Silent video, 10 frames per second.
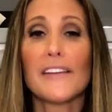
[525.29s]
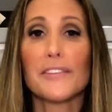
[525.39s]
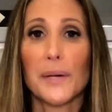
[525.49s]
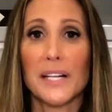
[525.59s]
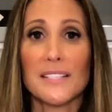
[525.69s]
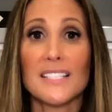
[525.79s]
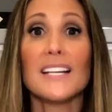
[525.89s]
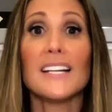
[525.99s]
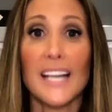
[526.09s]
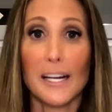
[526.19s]

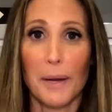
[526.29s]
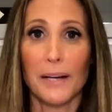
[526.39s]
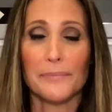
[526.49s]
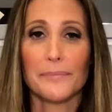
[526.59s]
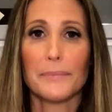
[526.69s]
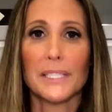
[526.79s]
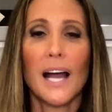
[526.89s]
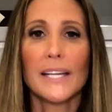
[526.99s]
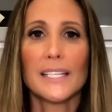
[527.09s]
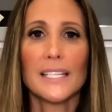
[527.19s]
particularly during public
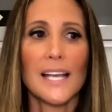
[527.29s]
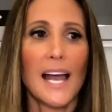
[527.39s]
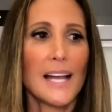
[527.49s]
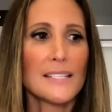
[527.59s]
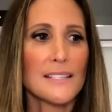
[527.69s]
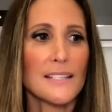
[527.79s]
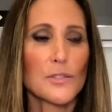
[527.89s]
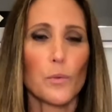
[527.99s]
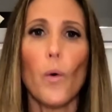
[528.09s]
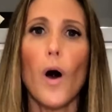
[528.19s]
events.
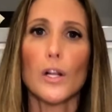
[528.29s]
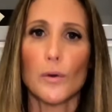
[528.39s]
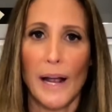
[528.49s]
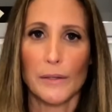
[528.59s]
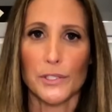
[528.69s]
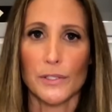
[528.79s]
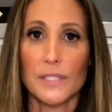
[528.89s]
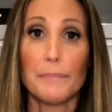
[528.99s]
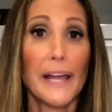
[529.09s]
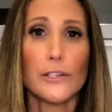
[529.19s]
The infamous
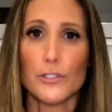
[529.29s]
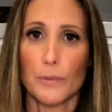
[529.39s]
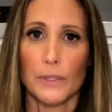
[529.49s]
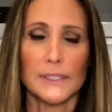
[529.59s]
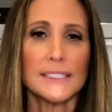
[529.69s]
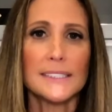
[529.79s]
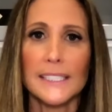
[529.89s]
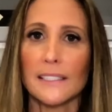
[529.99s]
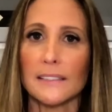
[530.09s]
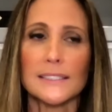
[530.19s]
instances where she
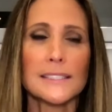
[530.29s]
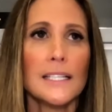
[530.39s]
swatted